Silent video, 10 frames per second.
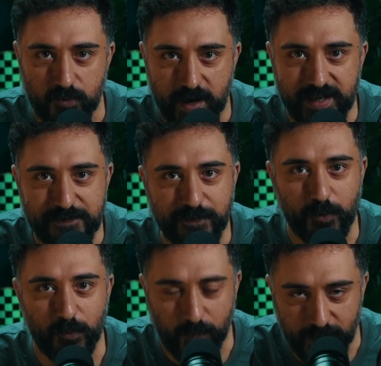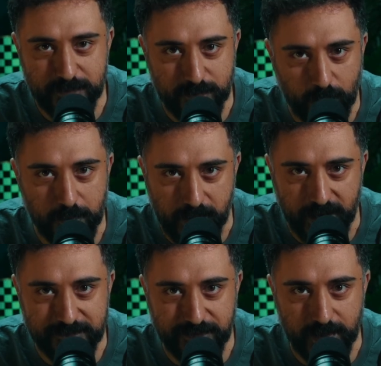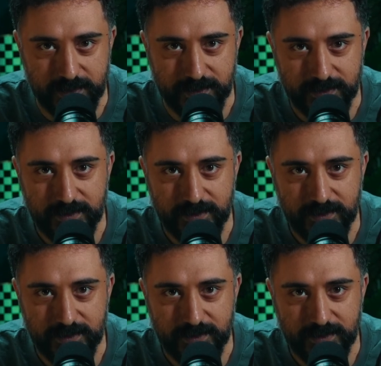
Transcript: Ready for one more mindfuck?